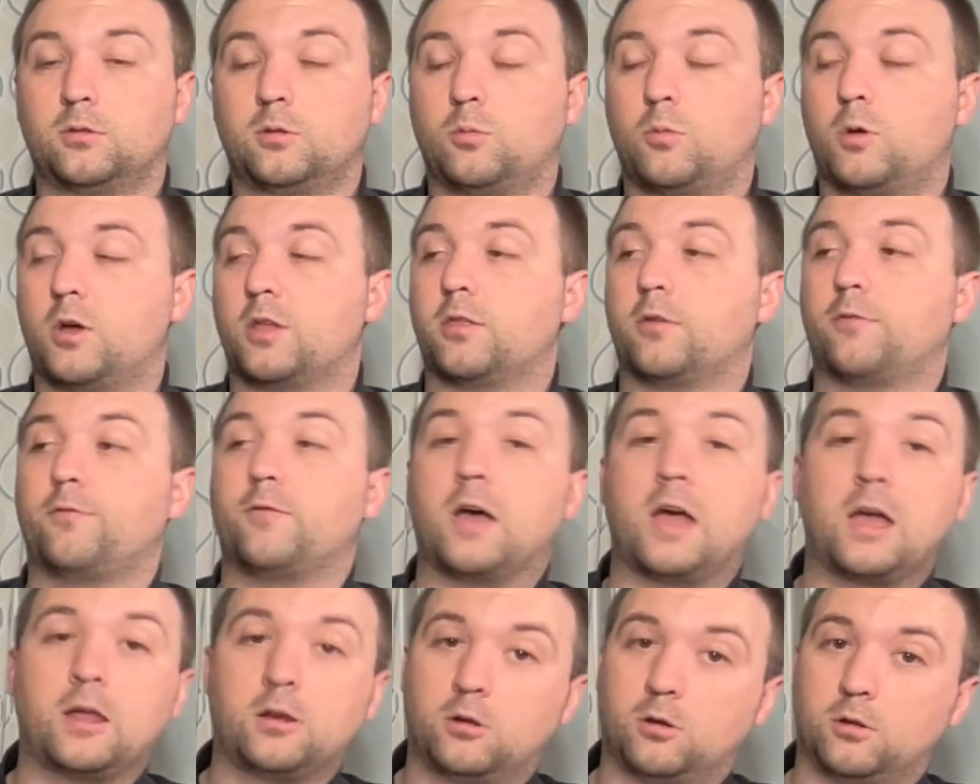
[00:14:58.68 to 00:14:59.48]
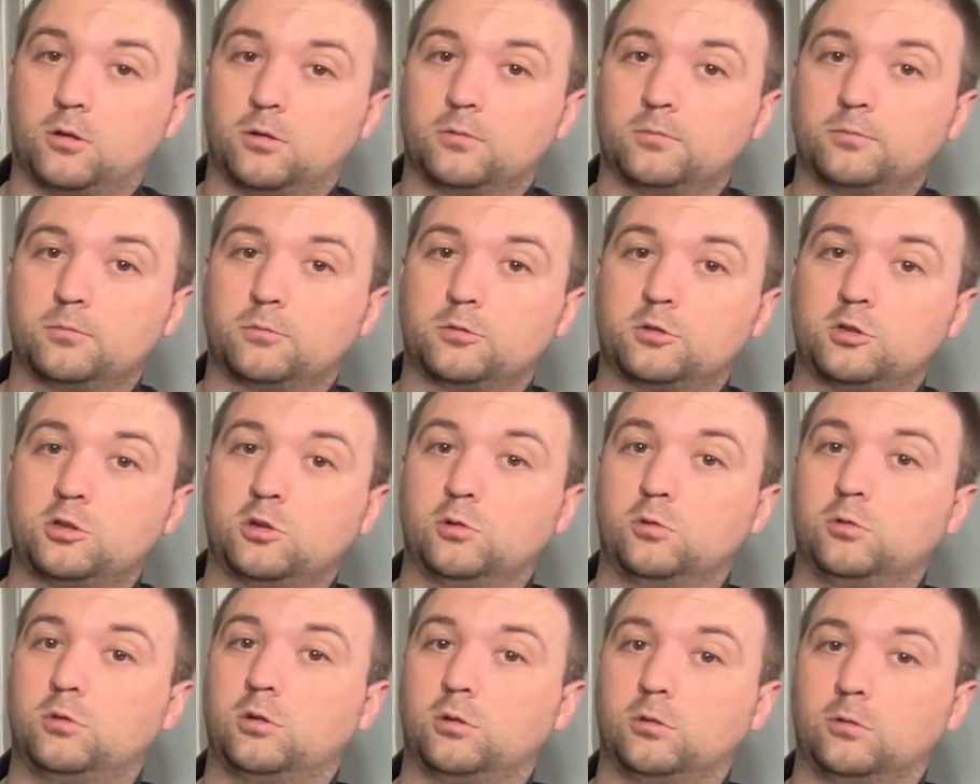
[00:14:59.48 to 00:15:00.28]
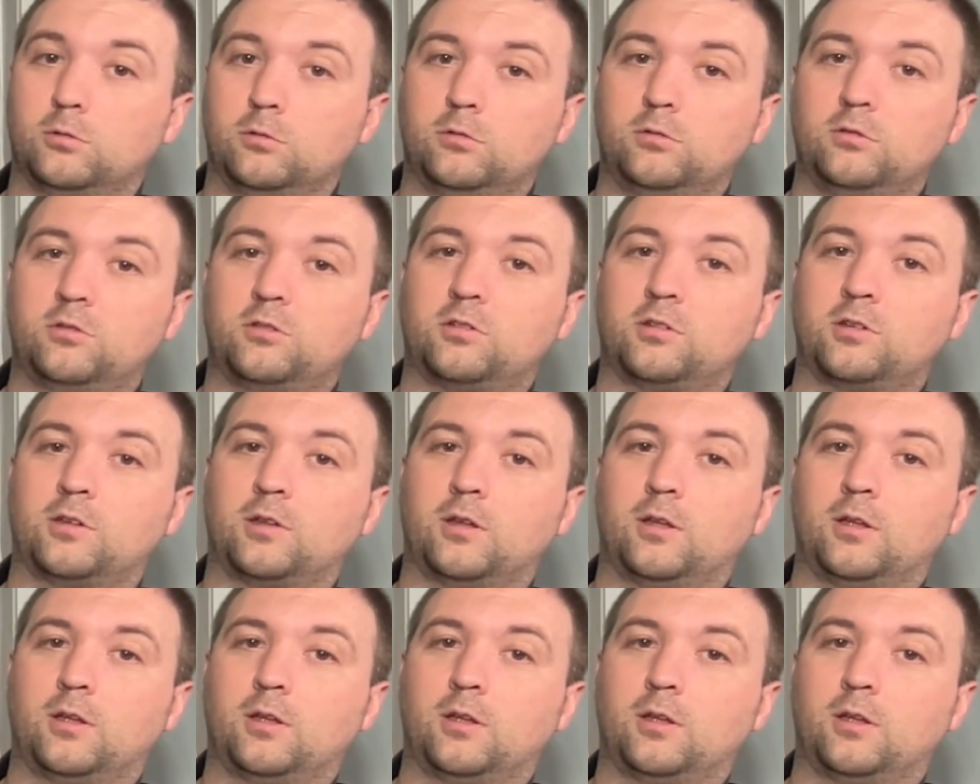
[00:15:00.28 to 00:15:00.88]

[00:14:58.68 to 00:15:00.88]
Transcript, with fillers: While the final two do's